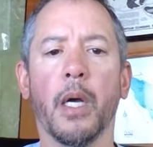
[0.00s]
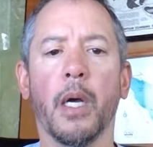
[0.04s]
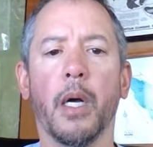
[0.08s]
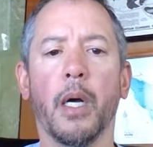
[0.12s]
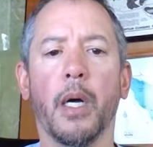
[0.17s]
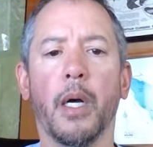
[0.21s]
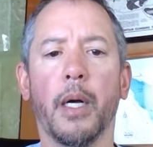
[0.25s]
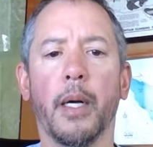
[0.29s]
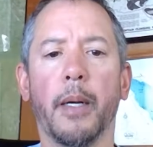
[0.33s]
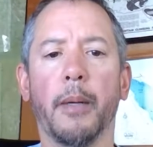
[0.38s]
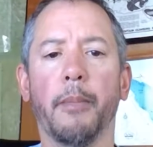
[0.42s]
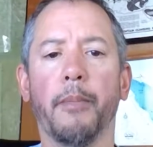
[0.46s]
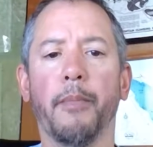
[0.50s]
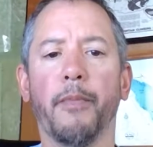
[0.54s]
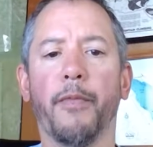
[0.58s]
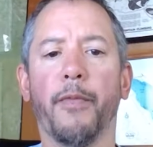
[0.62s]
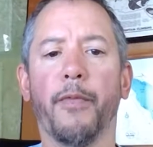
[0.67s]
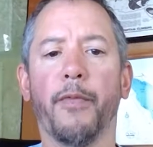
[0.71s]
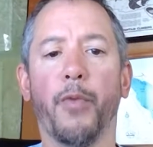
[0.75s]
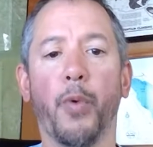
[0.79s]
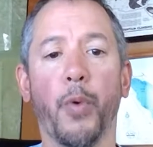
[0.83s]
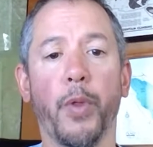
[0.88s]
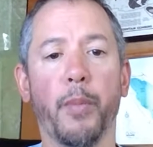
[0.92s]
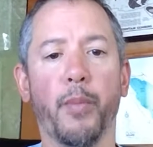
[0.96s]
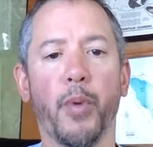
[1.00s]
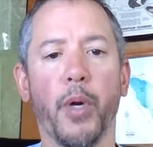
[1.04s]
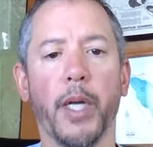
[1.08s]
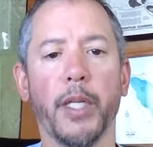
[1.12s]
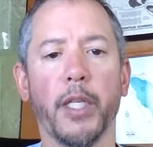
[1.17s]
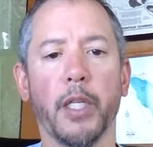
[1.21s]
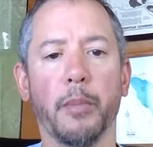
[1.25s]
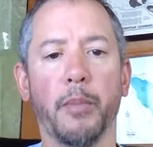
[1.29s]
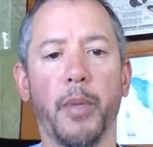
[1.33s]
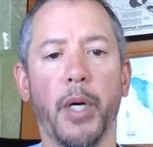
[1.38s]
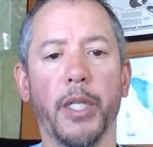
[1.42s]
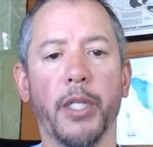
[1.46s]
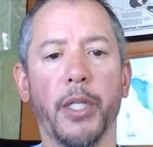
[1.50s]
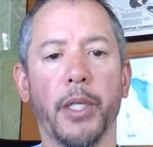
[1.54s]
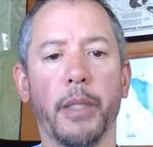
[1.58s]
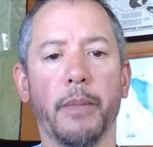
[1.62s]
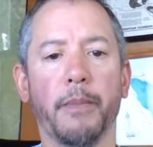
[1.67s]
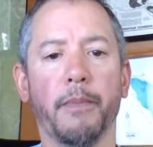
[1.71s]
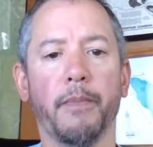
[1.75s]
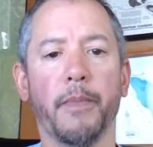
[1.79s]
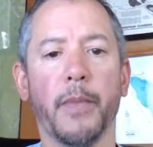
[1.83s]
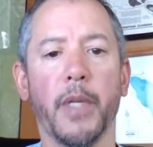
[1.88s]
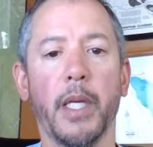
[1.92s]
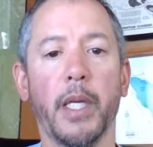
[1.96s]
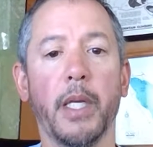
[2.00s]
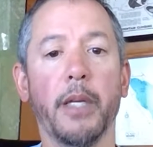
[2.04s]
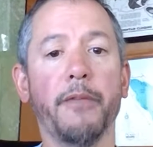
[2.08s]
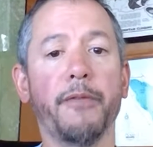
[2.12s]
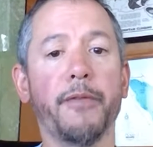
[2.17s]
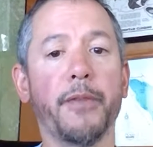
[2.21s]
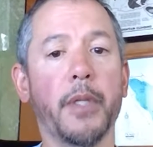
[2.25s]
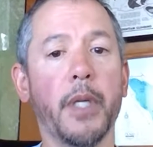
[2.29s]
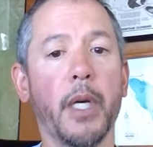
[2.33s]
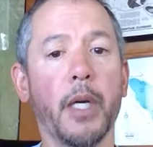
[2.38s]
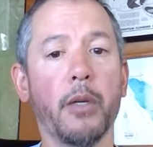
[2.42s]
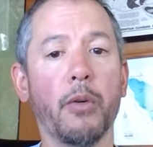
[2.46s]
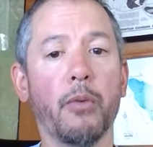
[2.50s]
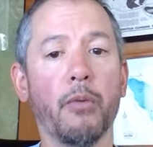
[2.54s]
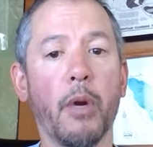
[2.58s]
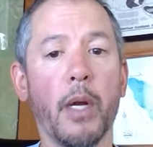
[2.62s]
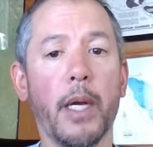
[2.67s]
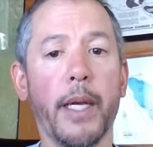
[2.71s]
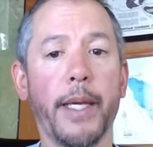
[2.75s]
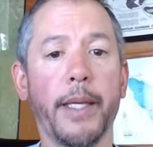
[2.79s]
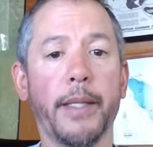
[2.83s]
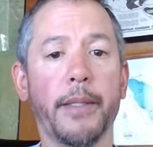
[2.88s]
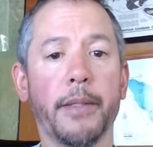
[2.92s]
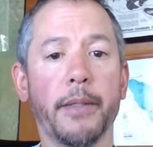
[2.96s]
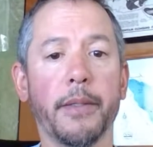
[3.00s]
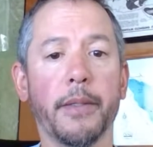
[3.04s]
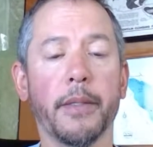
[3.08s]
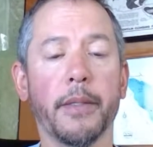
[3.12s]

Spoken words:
for the project budget. If done right,